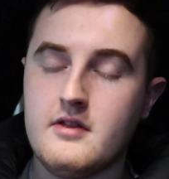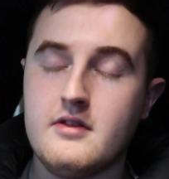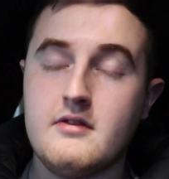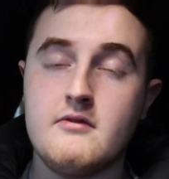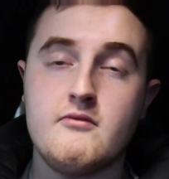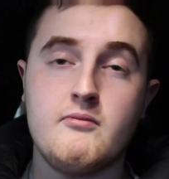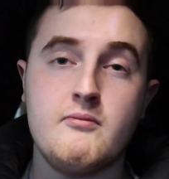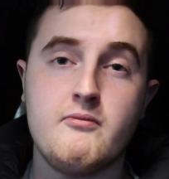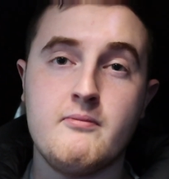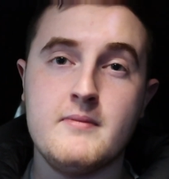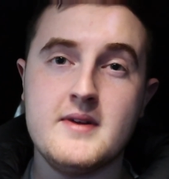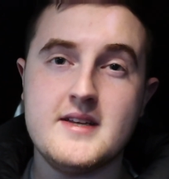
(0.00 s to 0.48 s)

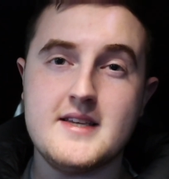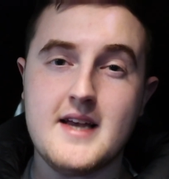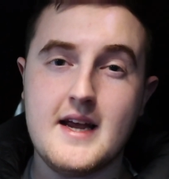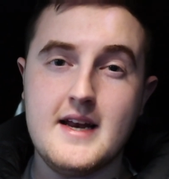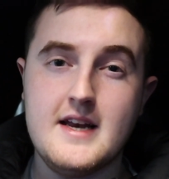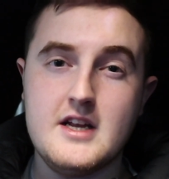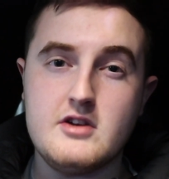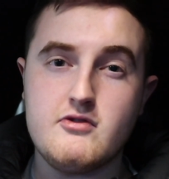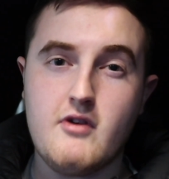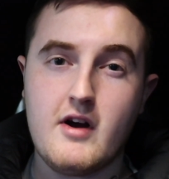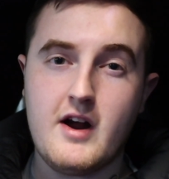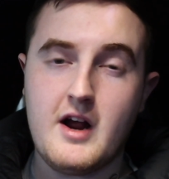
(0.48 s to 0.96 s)

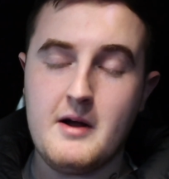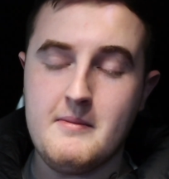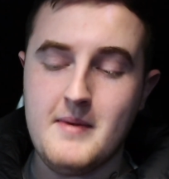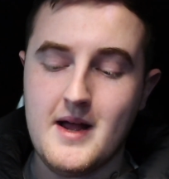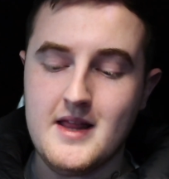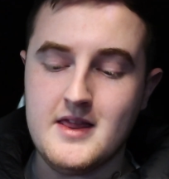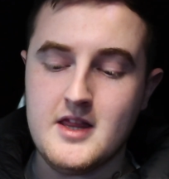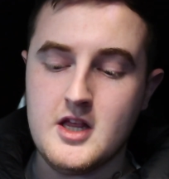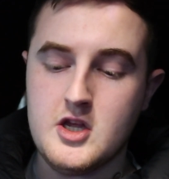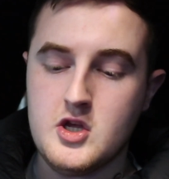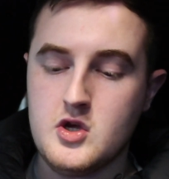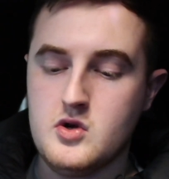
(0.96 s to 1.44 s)
Mercedes
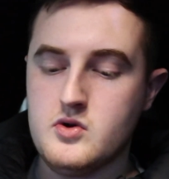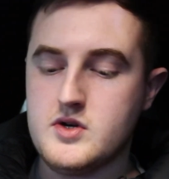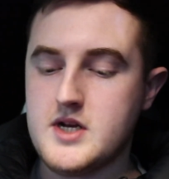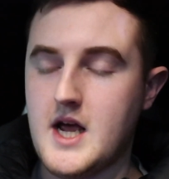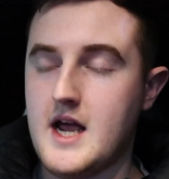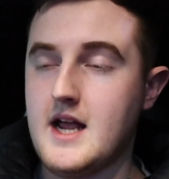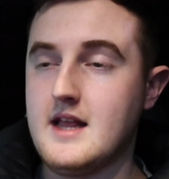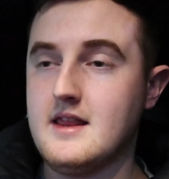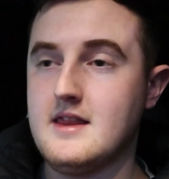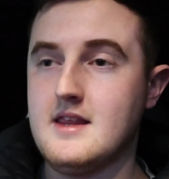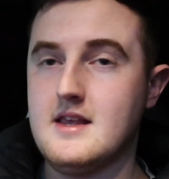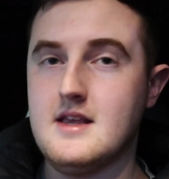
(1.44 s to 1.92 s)
recommend that you
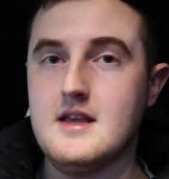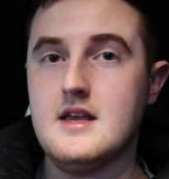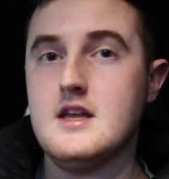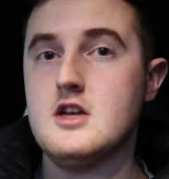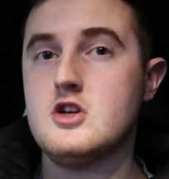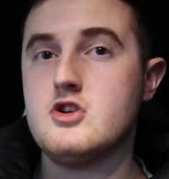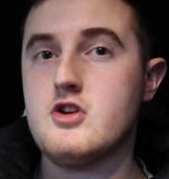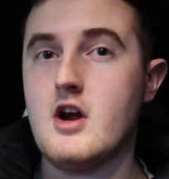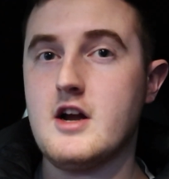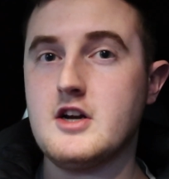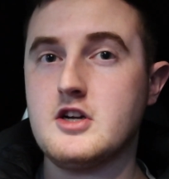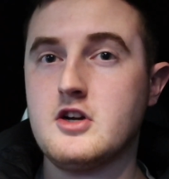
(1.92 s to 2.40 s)
take the
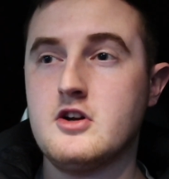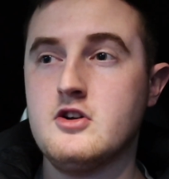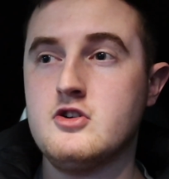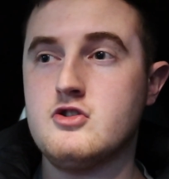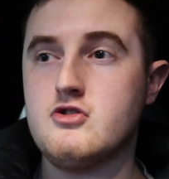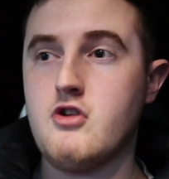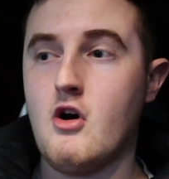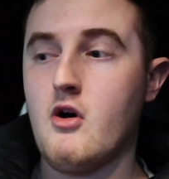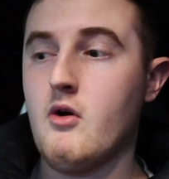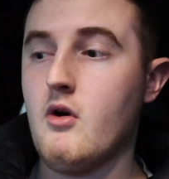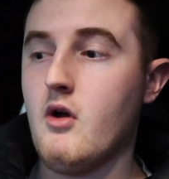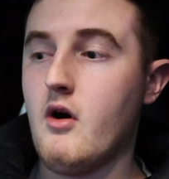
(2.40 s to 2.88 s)
traction
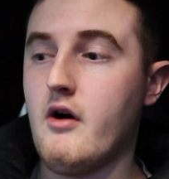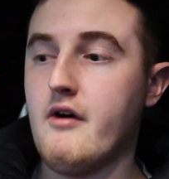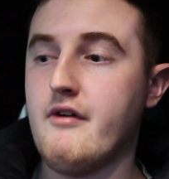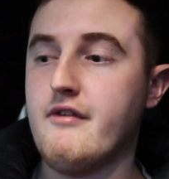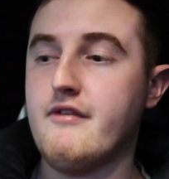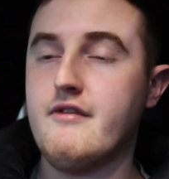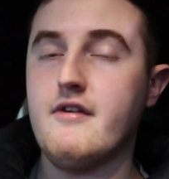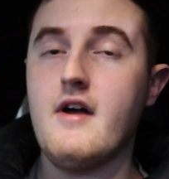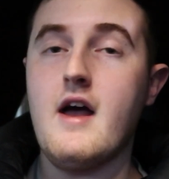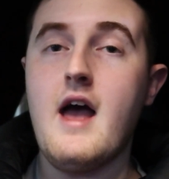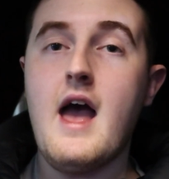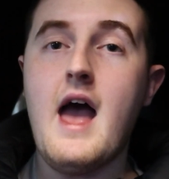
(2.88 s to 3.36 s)
control
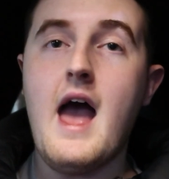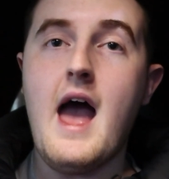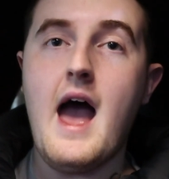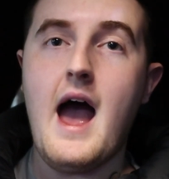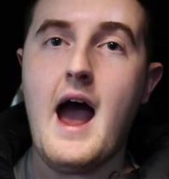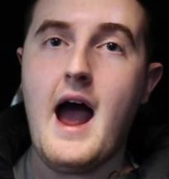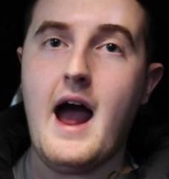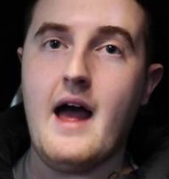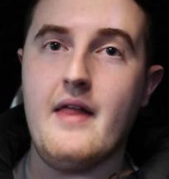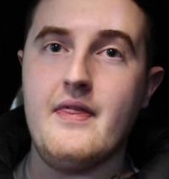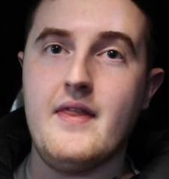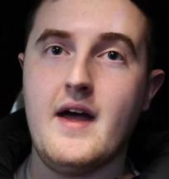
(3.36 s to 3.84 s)
off,
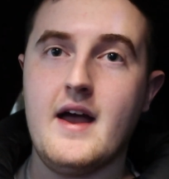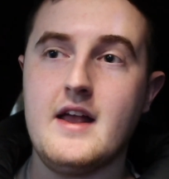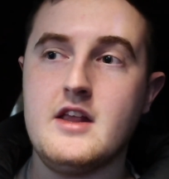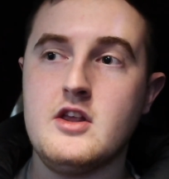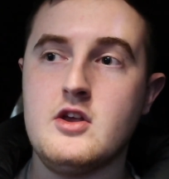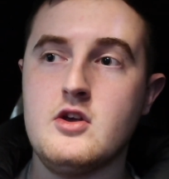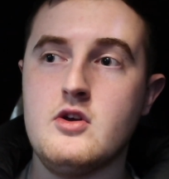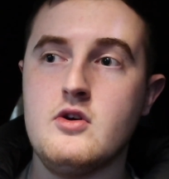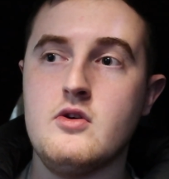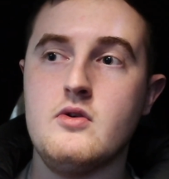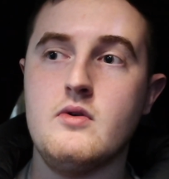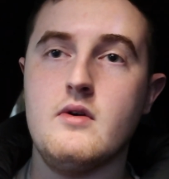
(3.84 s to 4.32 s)
and that
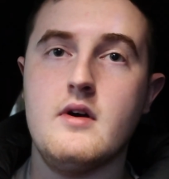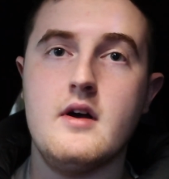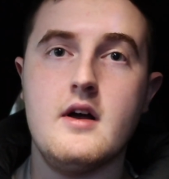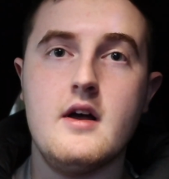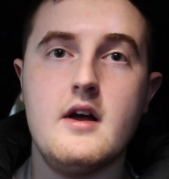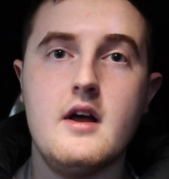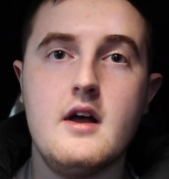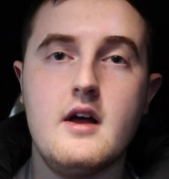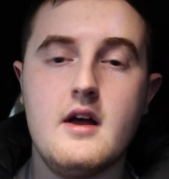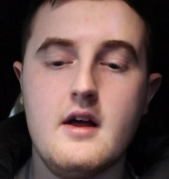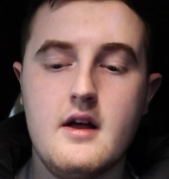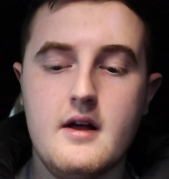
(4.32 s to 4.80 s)
you,
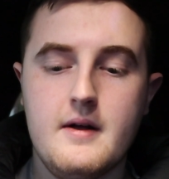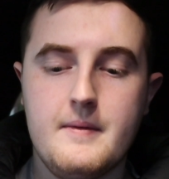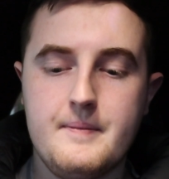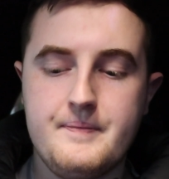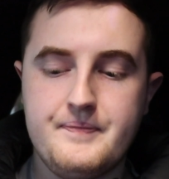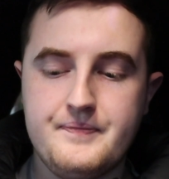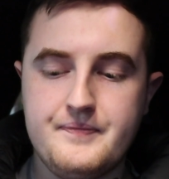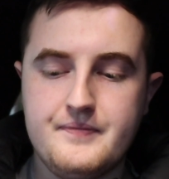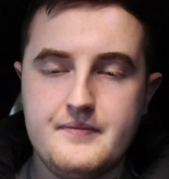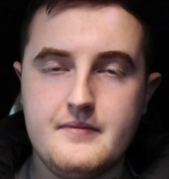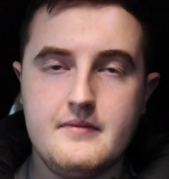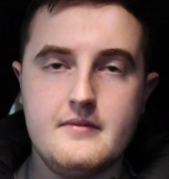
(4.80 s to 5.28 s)

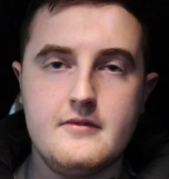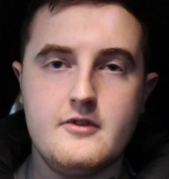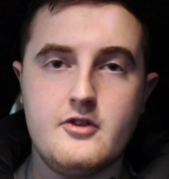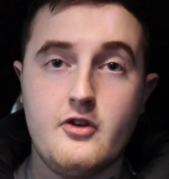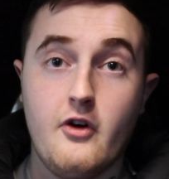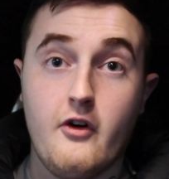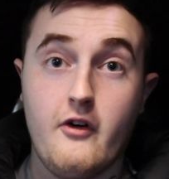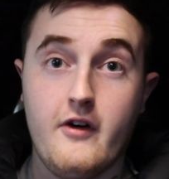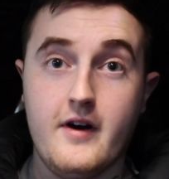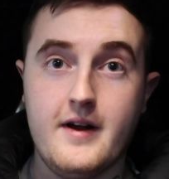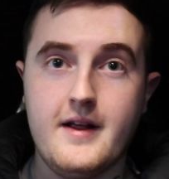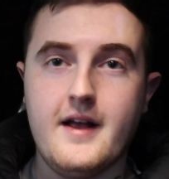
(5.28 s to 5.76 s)

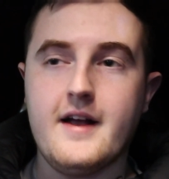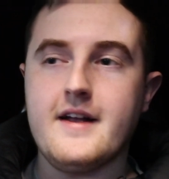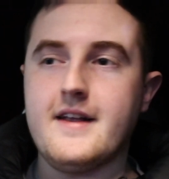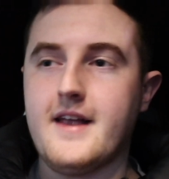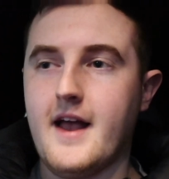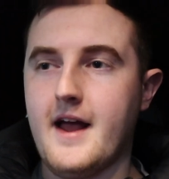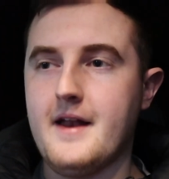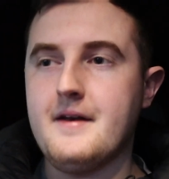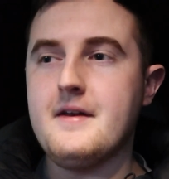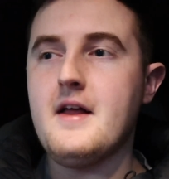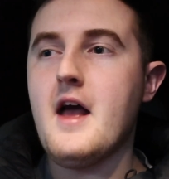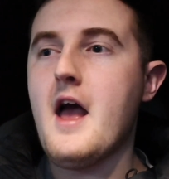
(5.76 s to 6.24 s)
sorry,
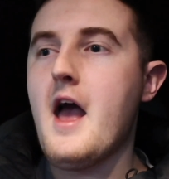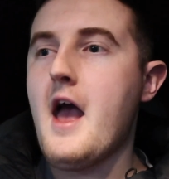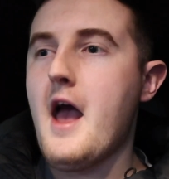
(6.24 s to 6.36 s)
again,